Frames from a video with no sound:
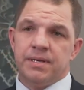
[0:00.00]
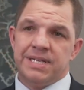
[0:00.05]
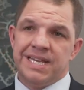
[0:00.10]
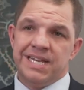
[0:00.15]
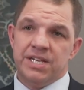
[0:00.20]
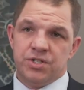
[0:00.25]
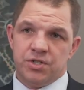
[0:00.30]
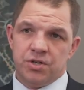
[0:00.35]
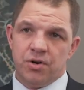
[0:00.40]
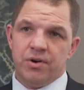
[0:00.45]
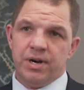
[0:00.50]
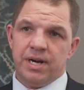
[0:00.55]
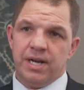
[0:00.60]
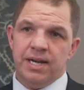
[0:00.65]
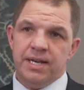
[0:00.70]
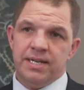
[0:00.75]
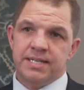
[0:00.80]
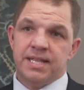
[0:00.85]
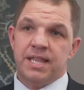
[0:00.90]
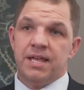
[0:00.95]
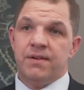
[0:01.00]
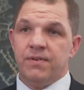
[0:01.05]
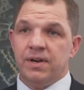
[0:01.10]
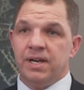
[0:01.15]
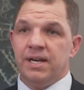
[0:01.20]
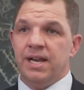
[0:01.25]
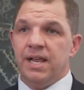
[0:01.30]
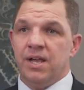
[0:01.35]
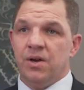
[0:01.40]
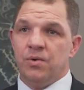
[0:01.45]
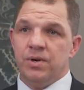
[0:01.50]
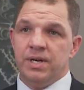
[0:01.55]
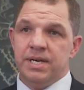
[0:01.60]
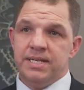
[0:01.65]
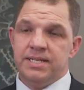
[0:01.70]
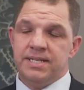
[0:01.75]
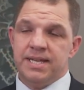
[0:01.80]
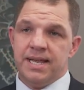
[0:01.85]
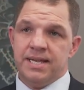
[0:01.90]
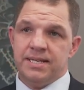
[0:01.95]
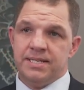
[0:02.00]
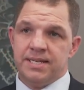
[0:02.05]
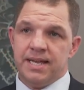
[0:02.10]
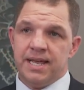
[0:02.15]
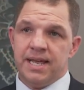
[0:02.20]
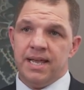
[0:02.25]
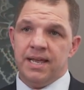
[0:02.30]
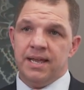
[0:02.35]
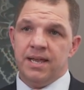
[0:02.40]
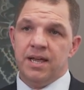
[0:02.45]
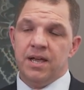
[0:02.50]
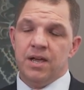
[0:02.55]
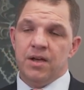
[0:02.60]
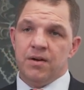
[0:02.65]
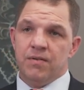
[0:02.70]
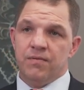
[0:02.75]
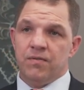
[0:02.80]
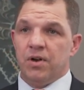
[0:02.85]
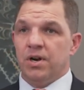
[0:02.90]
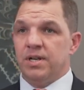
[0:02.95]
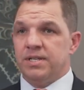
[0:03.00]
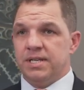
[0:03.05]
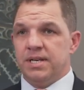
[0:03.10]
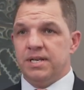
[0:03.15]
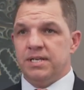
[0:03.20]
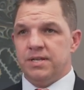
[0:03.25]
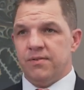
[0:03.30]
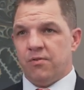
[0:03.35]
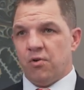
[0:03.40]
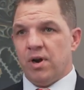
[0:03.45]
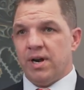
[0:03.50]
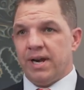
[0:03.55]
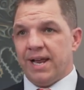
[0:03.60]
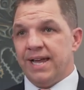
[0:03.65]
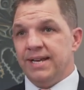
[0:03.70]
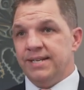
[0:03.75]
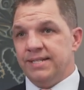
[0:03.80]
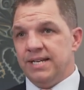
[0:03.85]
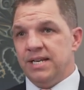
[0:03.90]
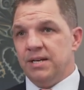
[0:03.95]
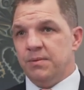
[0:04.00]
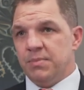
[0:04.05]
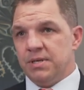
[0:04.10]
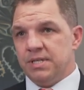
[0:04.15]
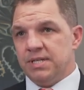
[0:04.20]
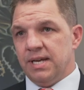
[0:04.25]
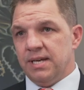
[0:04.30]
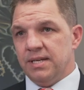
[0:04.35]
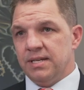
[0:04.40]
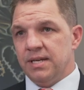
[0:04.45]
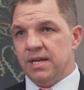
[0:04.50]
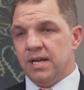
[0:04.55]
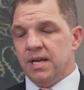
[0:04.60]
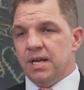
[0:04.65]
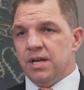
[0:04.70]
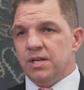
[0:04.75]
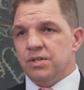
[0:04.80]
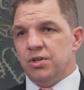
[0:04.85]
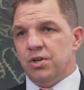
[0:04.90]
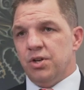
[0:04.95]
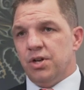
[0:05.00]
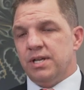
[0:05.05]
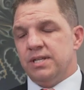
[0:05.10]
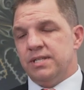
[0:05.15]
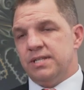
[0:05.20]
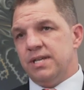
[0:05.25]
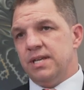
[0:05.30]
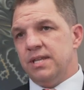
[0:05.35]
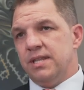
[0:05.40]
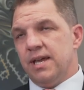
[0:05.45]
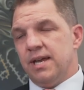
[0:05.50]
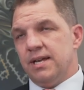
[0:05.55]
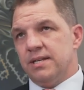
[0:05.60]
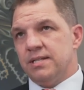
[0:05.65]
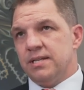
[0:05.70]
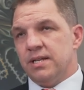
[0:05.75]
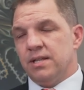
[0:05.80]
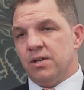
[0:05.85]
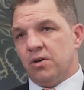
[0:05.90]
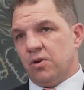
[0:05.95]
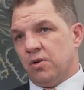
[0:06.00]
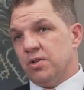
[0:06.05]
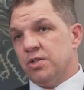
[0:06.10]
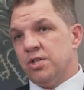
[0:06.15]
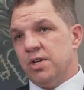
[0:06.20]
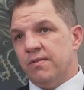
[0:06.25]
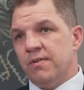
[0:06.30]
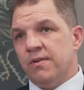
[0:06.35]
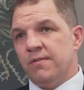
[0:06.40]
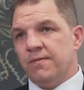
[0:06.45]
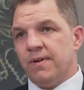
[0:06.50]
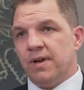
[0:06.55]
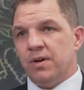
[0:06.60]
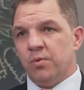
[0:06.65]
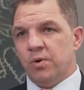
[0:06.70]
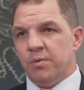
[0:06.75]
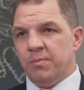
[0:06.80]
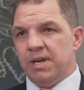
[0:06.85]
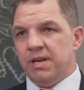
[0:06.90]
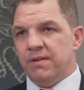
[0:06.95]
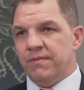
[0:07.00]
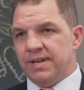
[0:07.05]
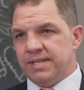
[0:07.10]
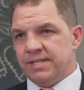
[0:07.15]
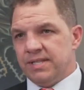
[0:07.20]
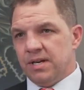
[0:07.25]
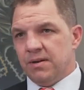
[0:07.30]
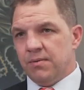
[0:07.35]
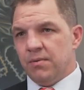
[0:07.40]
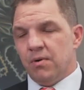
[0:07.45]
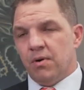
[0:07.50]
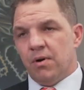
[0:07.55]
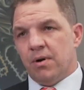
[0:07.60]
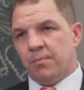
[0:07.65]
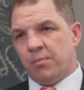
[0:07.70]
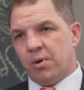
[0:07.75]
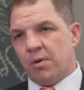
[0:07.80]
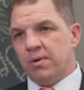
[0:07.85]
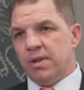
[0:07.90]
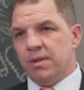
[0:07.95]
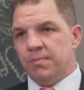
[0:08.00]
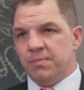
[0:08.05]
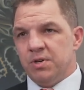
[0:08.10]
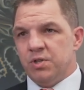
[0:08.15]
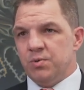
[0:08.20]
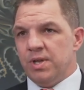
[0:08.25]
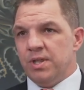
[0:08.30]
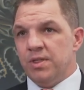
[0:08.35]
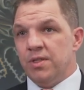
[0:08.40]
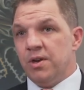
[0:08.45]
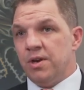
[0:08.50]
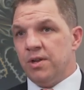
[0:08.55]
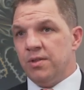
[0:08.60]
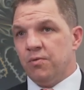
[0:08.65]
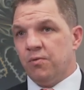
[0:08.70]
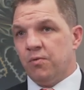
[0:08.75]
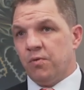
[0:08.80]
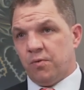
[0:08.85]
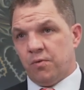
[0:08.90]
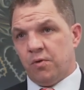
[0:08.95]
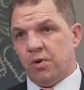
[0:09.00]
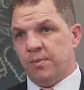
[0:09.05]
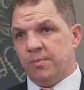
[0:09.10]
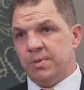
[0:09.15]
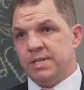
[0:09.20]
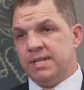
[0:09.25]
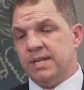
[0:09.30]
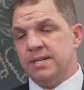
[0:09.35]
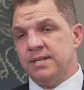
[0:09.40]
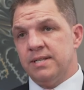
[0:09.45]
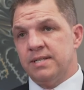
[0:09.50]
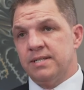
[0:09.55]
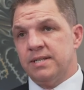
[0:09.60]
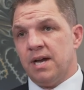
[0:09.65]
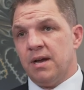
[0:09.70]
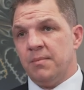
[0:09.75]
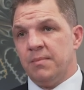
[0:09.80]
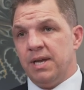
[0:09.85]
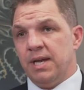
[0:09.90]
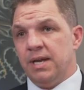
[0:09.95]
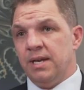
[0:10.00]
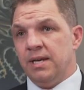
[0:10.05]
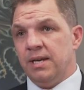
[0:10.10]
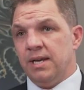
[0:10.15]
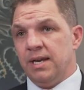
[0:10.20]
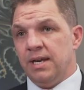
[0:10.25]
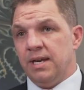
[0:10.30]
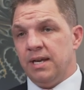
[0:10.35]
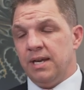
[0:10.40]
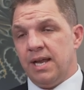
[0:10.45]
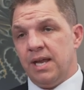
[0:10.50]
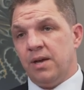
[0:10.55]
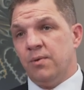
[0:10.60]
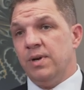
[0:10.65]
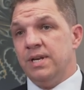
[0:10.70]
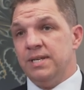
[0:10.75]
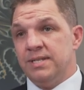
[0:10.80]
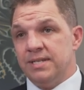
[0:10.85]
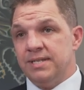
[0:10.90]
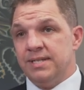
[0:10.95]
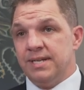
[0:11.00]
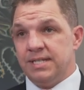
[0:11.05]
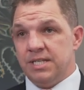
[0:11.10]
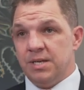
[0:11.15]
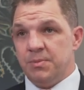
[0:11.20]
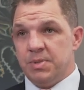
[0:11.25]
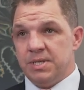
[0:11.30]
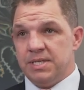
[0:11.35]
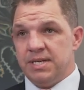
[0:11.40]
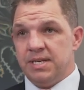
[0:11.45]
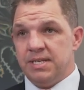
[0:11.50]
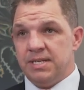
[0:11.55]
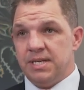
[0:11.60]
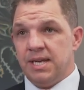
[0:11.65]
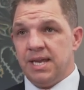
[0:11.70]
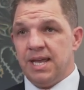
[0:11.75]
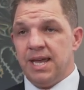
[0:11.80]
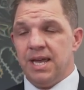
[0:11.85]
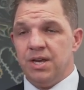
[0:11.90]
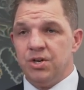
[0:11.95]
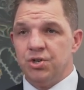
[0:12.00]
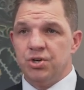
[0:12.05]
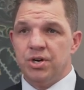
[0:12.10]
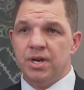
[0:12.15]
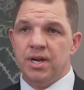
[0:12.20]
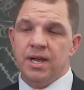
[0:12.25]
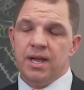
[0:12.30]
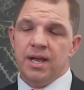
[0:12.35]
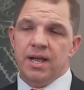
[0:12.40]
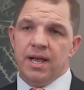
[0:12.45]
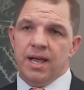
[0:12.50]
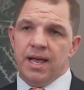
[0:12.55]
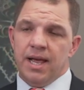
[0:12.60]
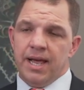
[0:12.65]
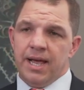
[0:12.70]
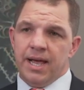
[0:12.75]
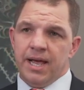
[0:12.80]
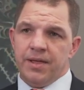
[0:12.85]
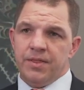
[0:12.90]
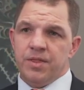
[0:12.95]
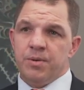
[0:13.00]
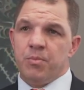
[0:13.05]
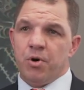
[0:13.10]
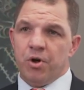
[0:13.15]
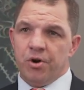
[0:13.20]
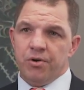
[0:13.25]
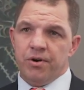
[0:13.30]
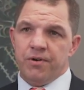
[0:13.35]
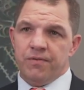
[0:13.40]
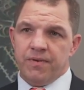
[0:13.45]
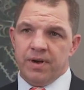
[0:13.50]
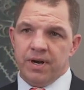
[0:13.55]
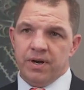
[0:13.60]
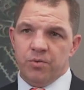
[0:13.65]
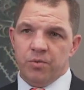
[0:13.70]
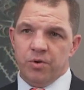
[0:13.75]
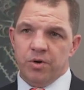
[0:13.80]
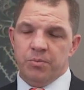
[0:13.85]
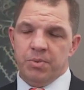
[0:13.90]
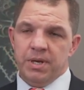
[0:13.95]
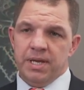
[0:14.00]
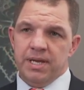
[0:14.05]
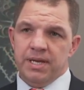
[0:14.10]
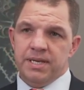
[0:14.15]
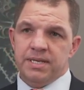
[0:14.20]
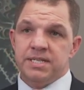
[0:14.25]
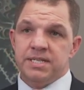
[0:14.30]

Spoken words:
historically South African equities has a volatility of around 18%. So you can see that the conservative fund would be invested probably between 30 and 40% of the time in equities and 60% in cash. The moderate fund would be